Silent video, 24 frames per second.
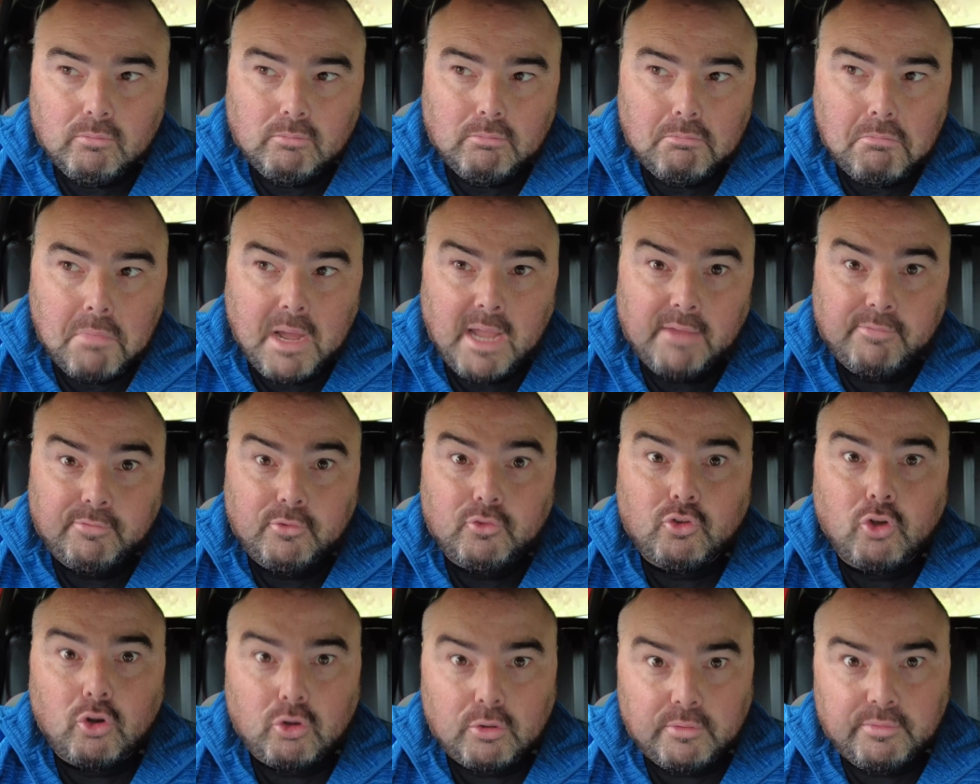my
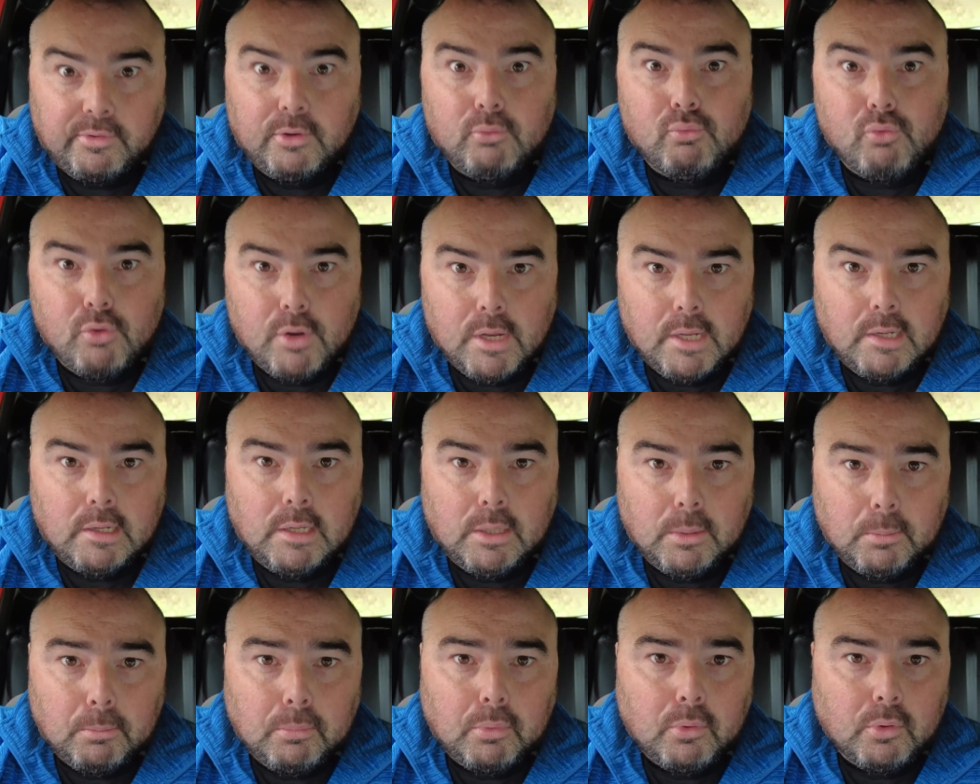photography
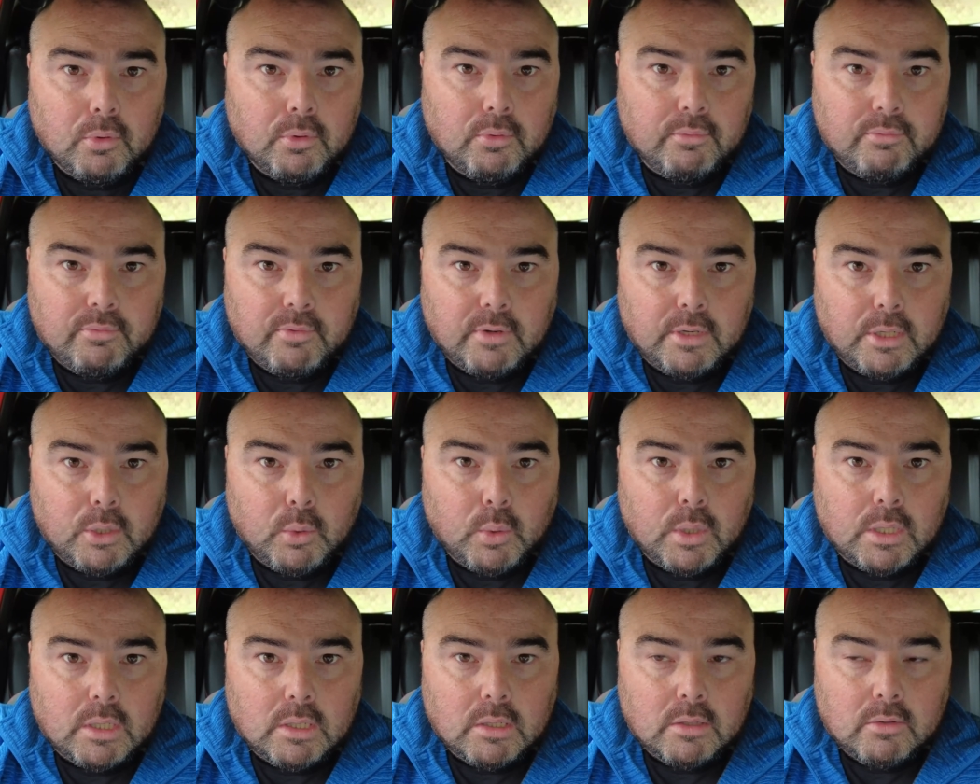really improved very
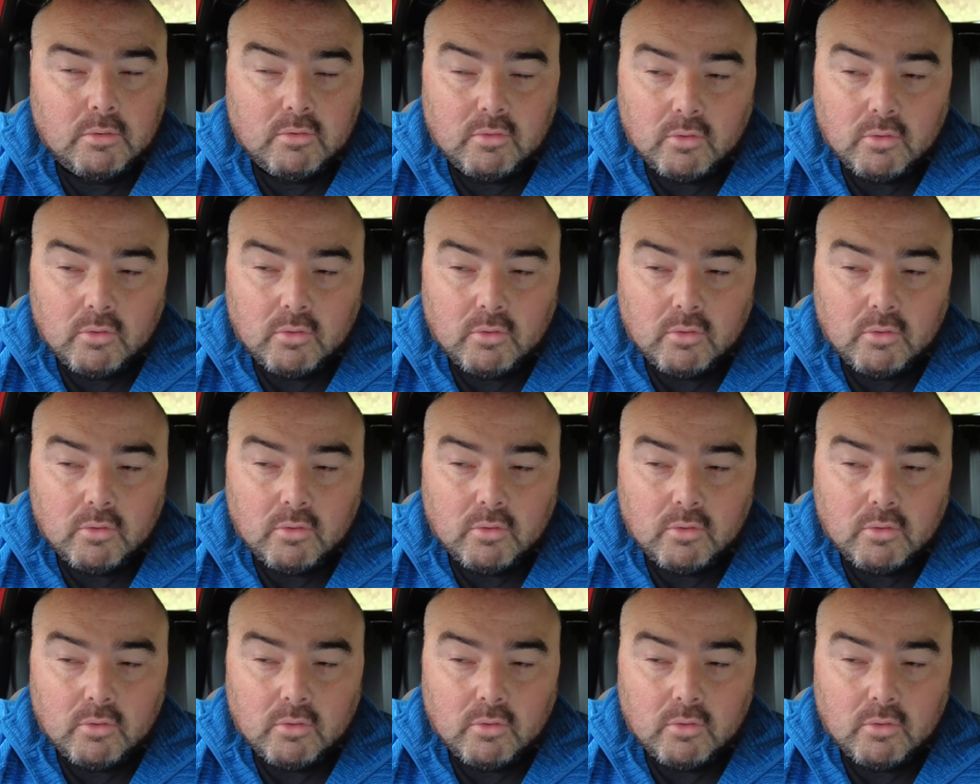quickly.